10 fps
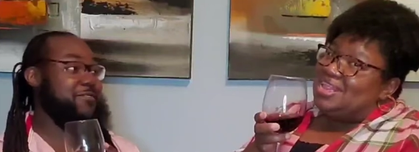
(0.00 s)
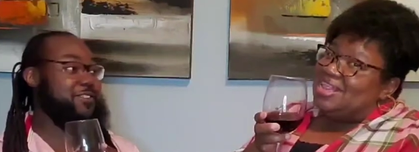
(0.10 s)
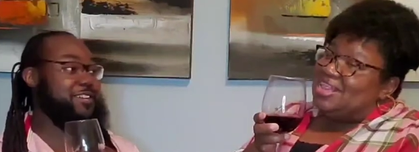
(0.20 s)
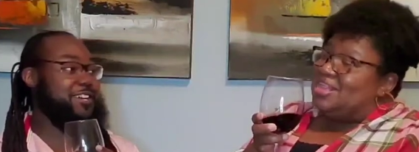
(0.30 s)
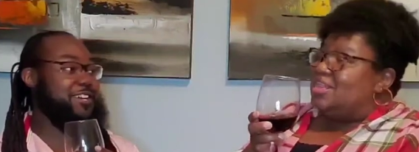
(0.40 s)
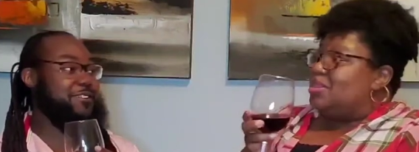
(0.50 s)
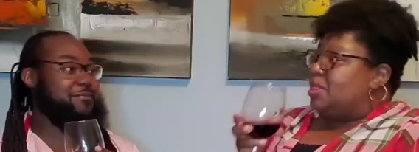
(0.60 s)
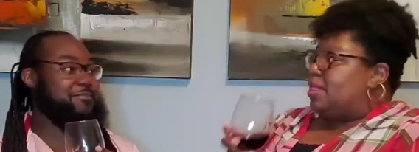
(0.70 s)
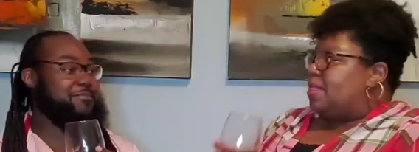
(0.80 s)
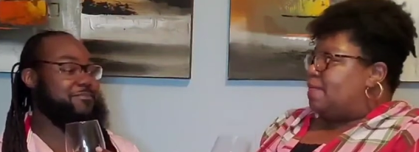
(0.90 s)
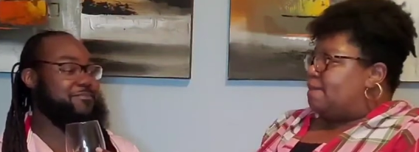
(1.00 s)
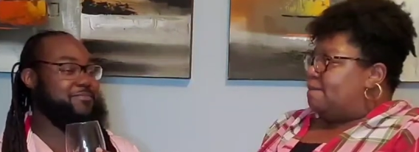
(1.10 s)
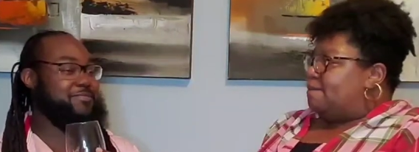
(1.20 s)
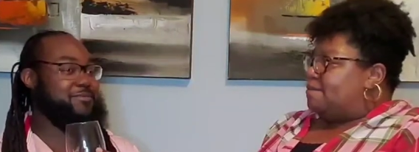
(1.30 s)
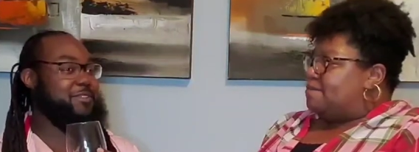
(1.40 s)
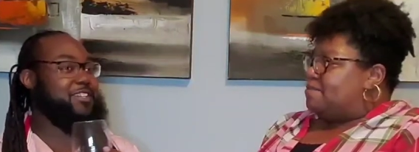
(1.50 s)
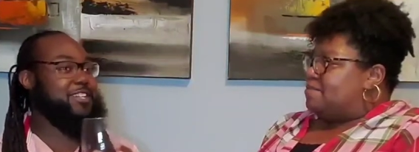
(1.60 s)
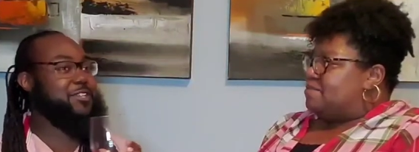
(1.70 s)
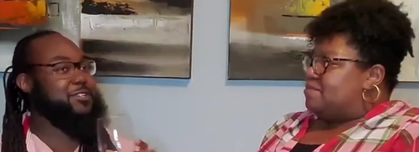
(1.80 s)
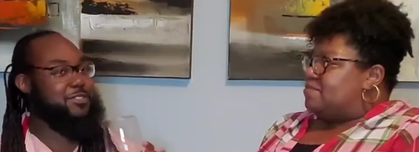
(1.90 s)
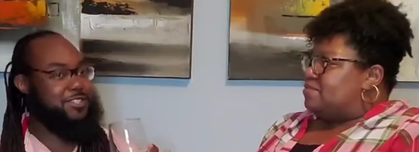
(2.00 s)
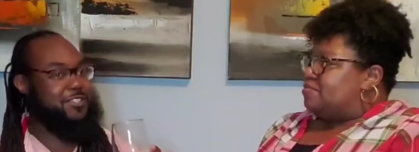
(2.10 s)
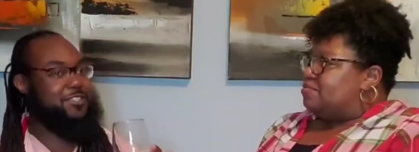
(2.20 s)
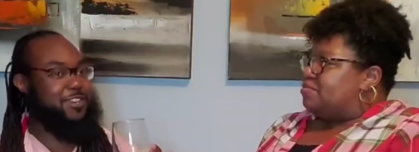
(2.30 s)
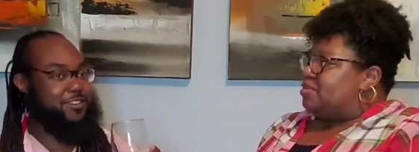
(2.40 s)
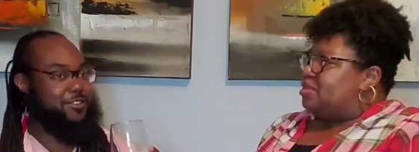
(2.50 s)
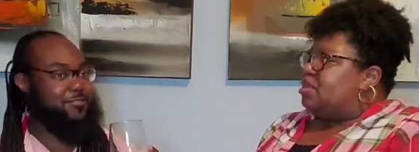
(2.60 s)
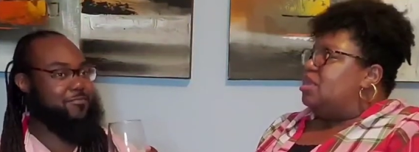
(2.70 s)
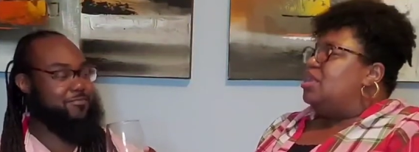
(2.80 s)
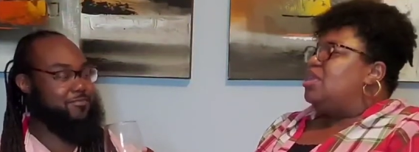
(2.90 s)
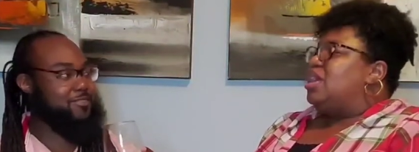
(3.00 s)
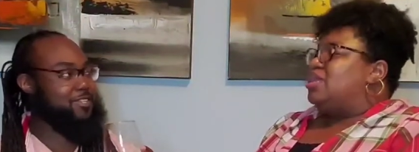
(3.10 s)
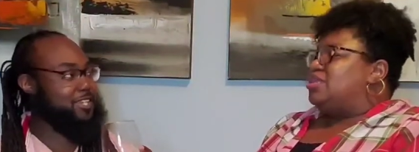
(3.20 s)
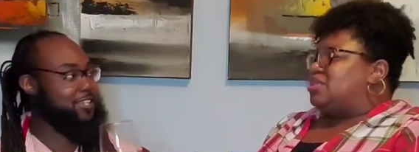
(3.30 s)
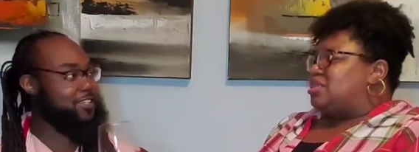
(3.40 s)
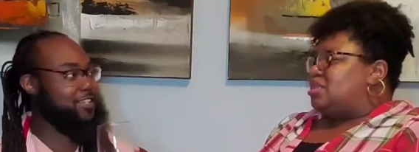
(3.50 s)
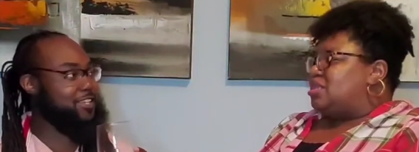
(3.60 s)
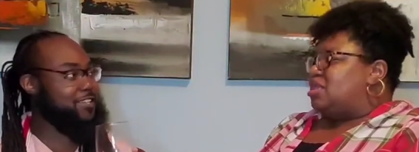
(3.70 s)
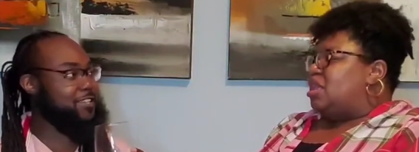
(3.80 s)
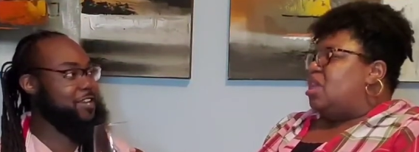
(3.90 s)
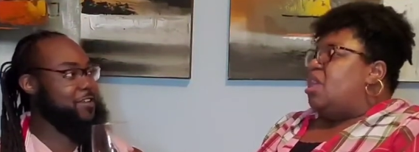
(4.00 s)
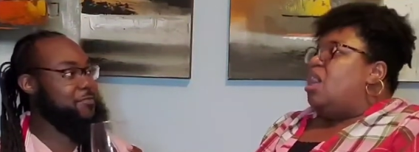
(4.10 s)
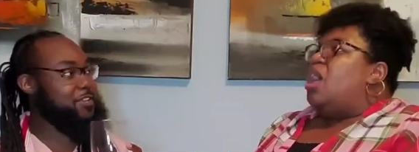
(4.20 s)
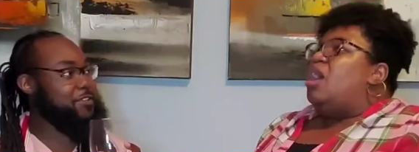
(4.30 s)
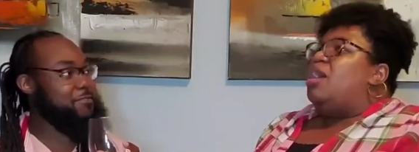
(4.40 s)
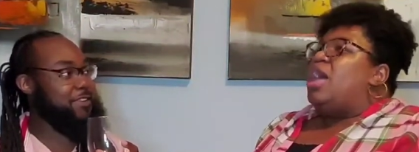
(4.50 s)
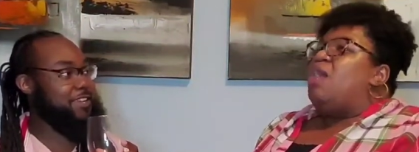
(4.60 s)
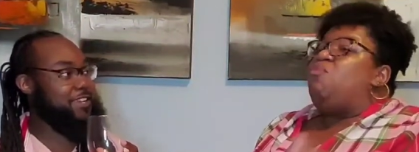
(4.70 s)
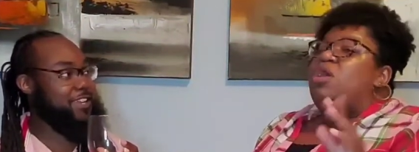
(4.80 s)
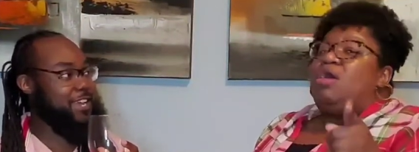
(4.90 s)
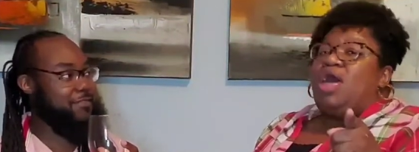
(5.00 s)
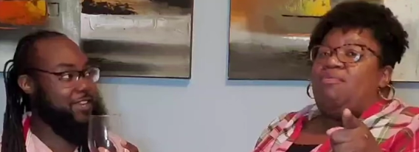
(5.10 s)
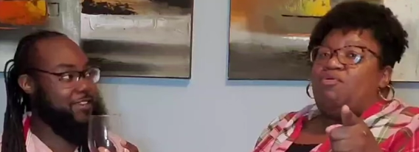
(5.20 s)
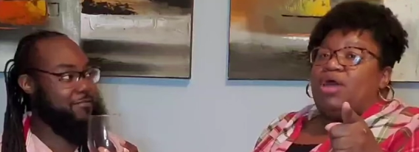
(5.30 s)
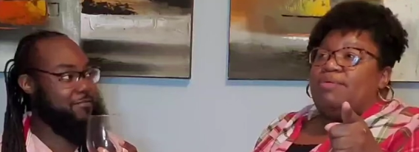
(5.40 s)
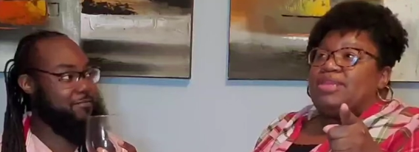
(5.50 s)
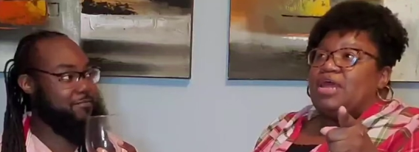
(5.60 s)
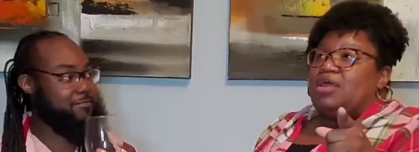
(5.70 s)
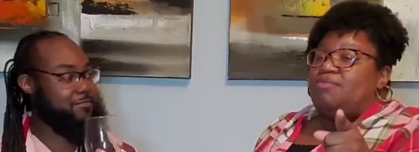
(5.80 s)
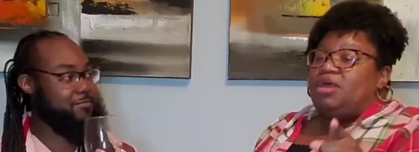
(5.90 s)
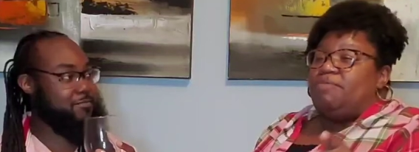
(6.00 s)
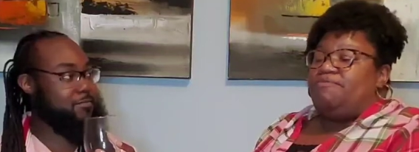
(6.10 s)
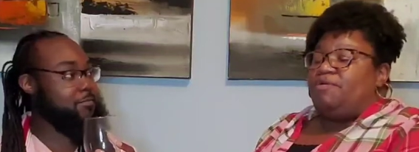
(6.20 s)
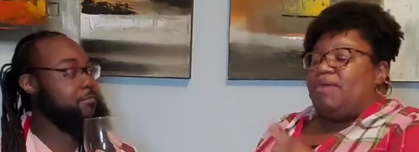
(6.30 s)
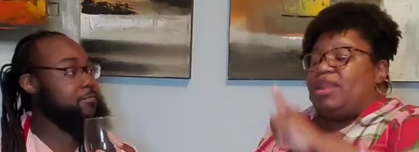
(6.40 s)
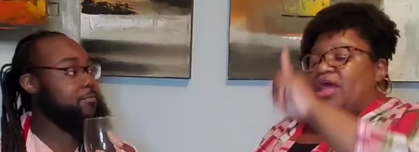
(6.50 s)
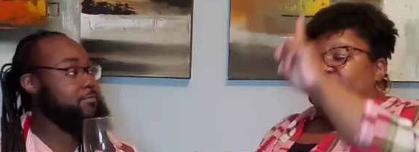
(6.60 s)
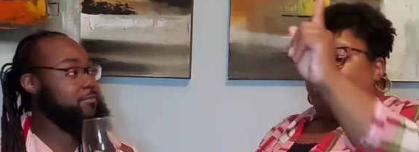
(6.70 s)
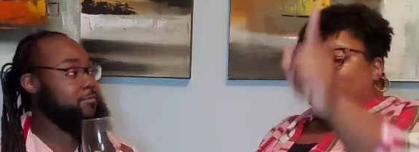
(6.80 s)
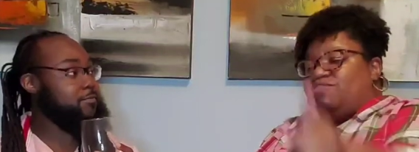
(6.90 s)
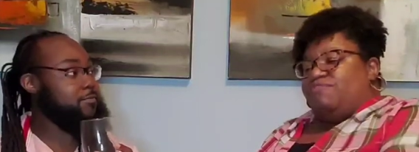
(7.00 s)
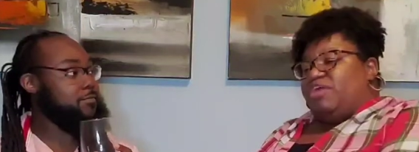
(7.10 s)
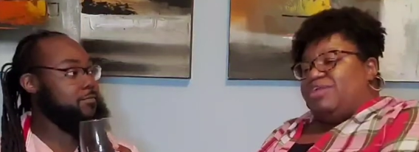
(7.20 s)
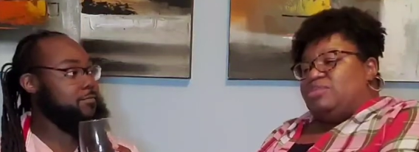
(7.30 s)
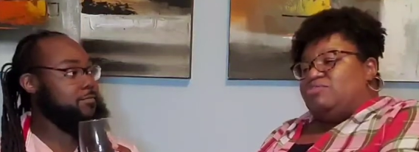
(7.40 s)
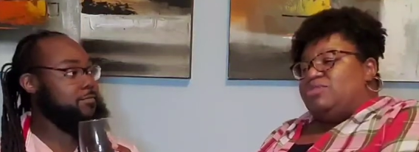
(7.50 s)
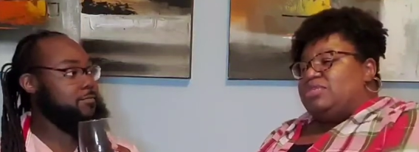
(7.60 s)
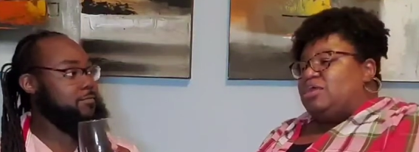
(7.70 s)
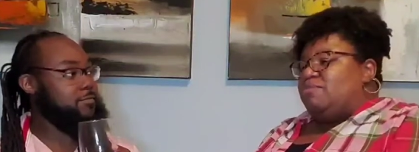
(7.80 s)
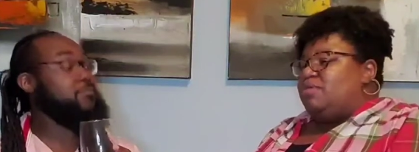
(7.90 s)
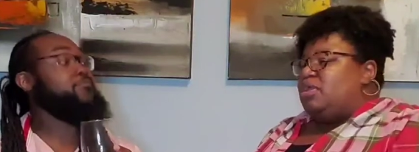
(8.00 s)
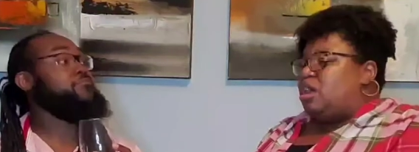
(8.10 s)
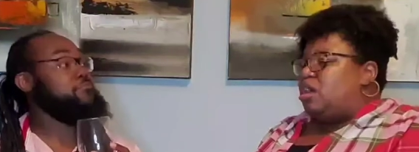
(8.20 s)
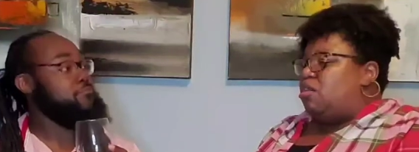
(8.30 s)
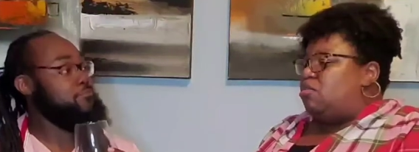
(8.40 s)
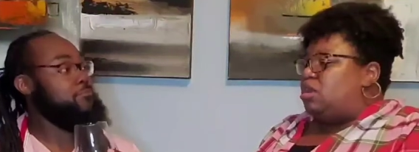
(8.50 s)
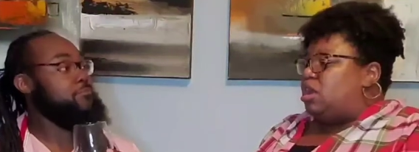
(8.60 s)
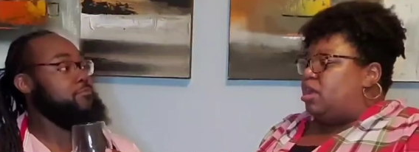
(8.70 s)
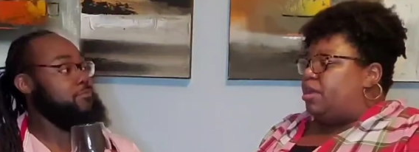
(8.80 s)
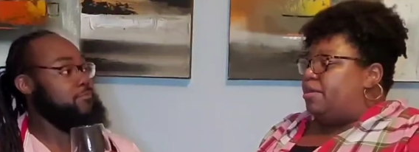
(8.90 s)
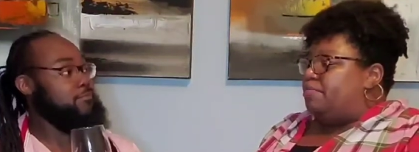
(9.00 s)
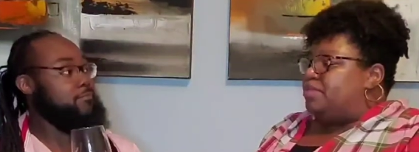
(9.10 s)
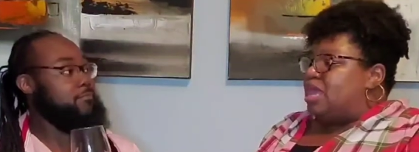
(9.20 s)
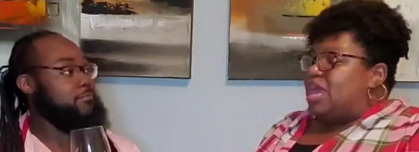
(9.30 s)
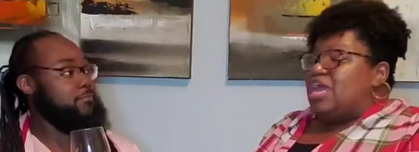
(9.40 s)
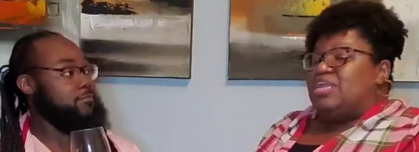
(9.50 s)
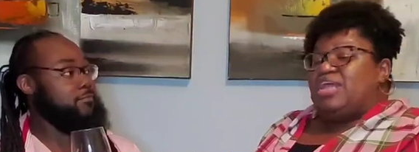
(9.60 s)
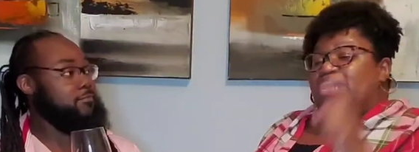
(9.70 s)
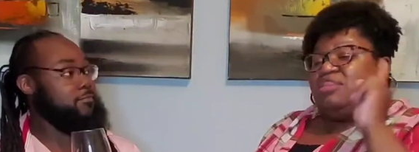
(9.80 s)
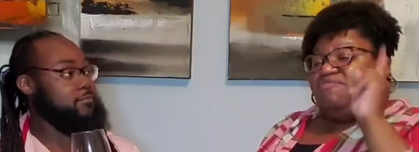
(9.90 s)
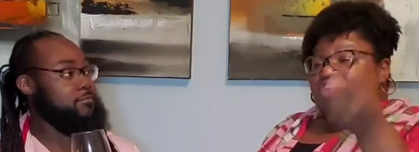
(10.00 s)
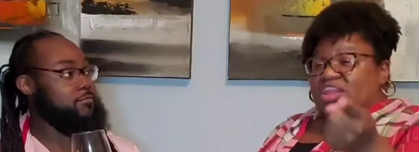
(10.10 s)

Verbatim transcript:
Speaker 1: you have a, um, because I know you just started. Yes. Yeah, together. Uh, I will have
Speaker 2: a website coming up for my life coaching very soon. It's going to be called um, it takes a